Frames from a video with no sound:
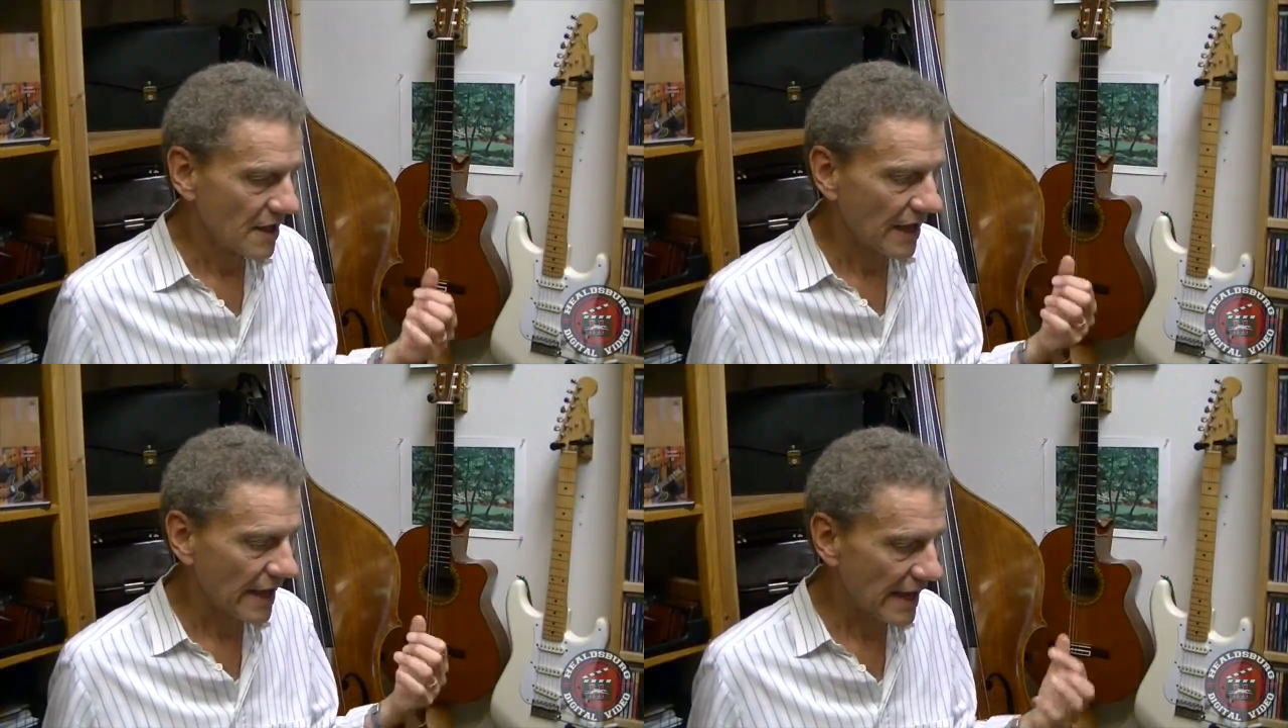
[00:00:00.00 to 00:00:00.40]

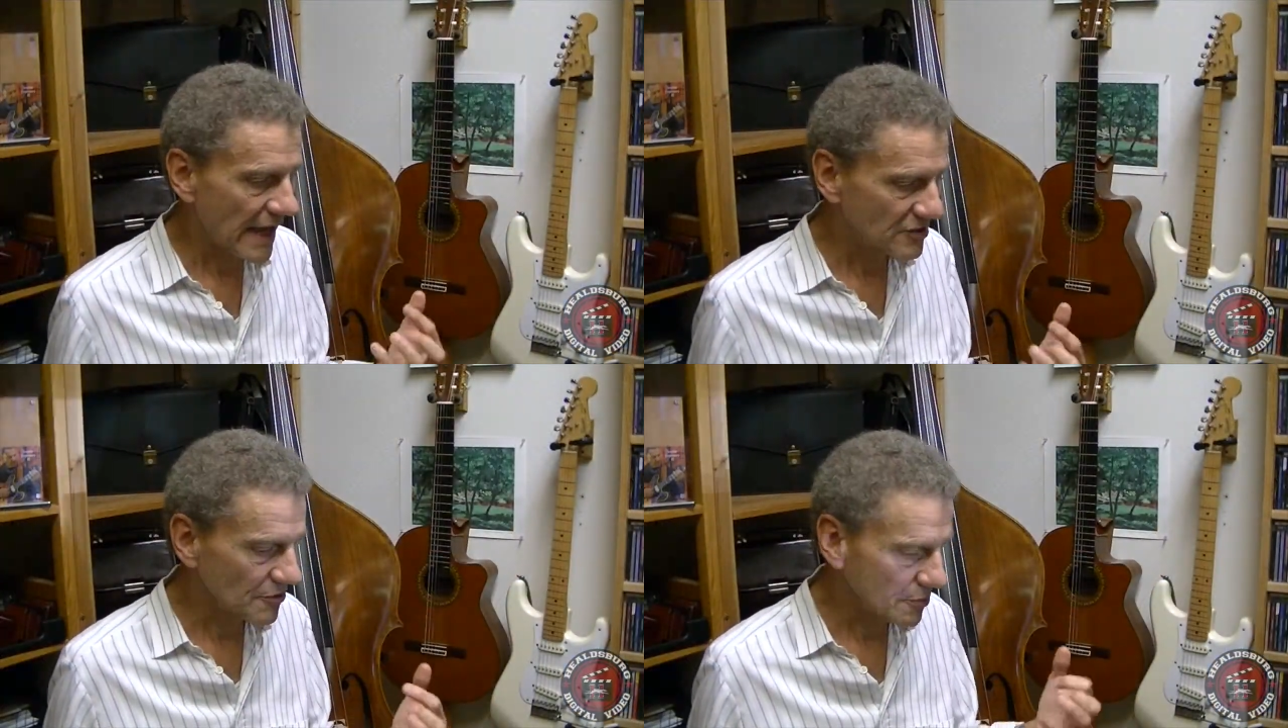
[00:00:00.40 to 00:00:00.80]
I
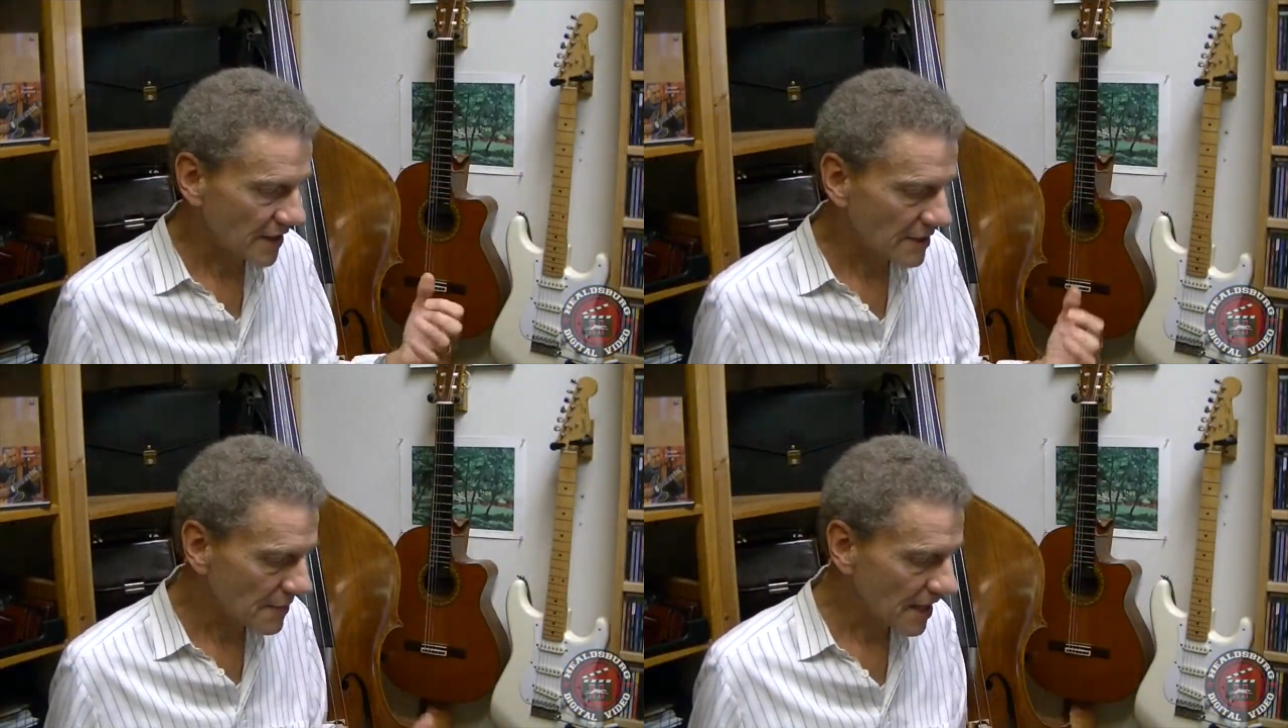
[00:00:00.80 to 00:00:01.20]
had to
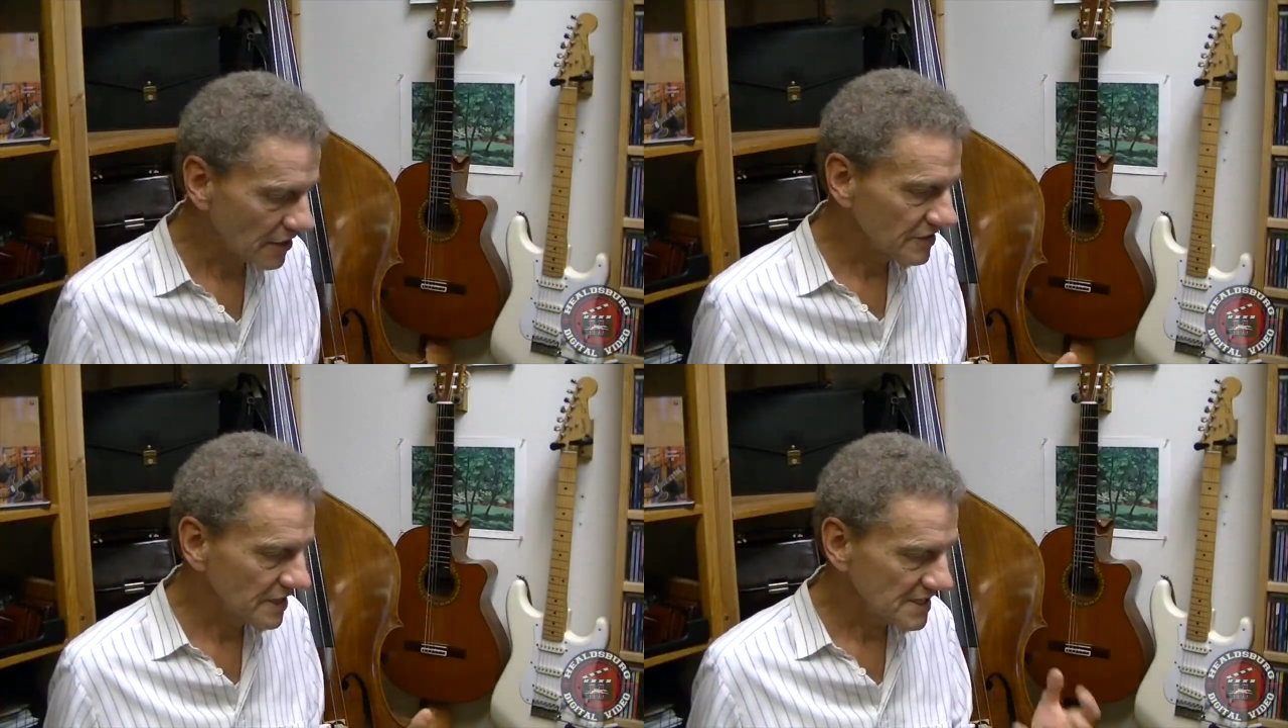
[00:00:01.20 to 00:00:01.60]
play
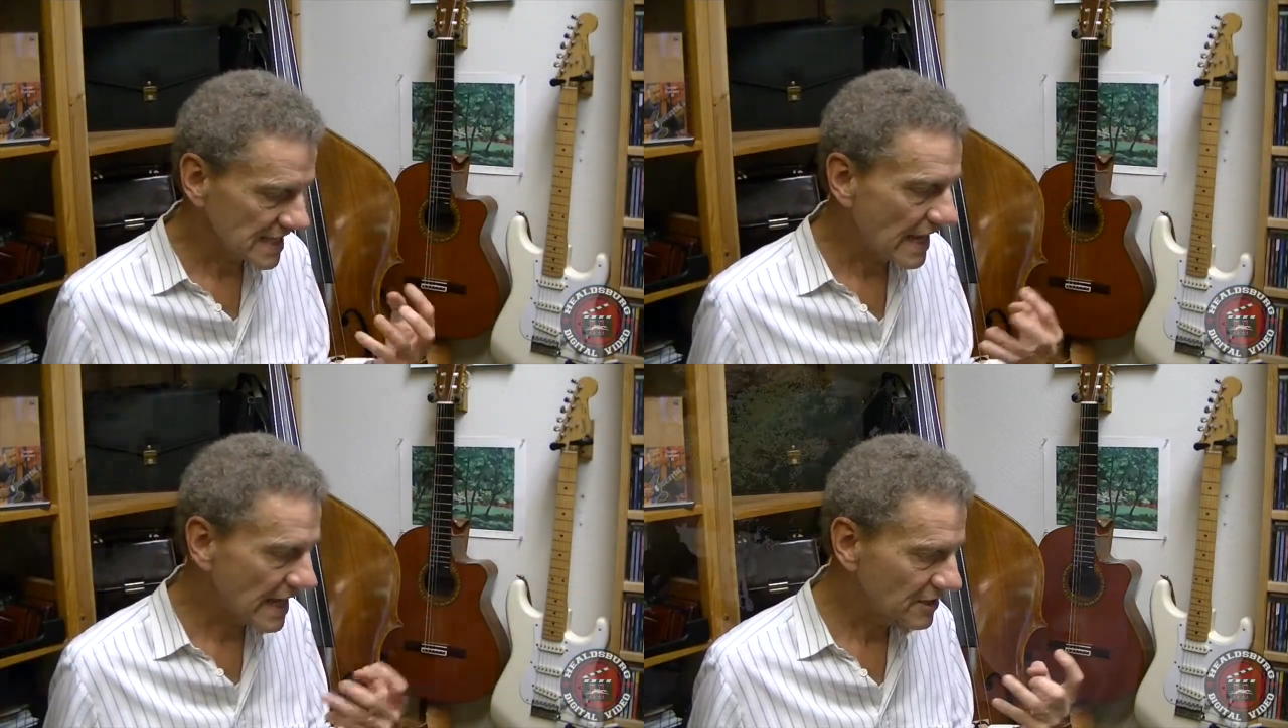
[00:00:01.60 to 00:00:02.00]
melodies
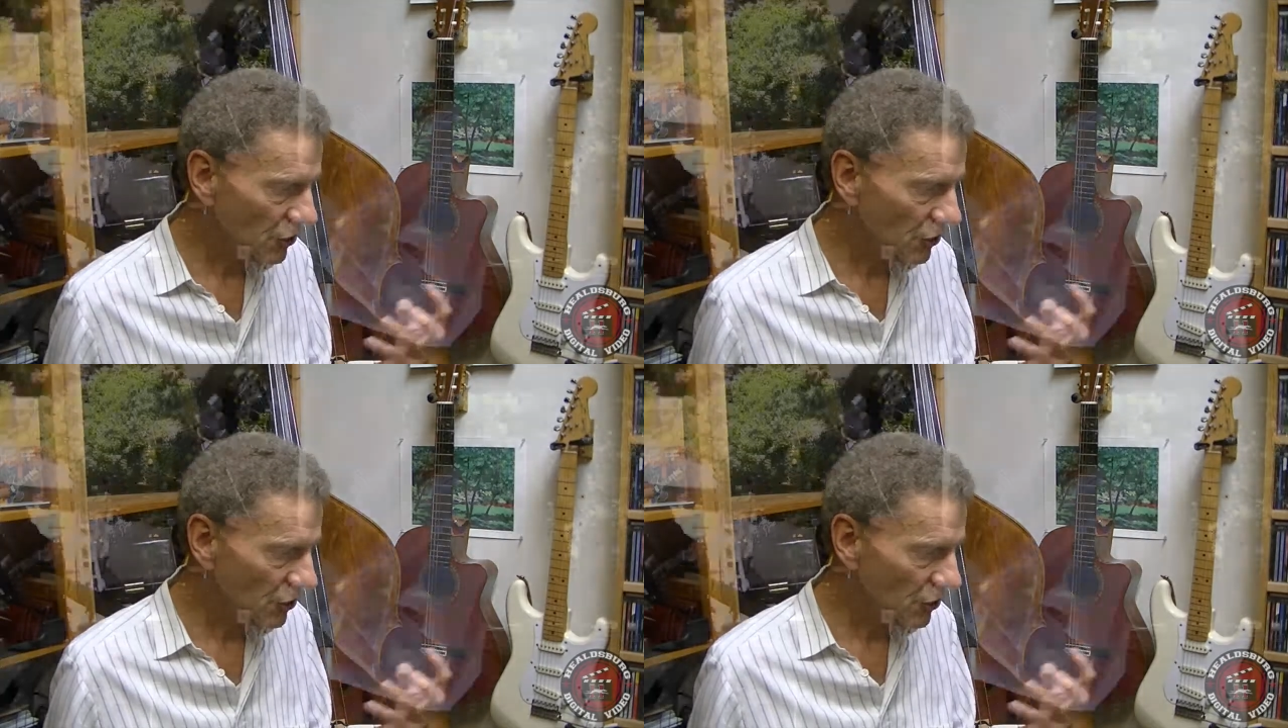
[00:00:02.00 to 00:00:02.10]
and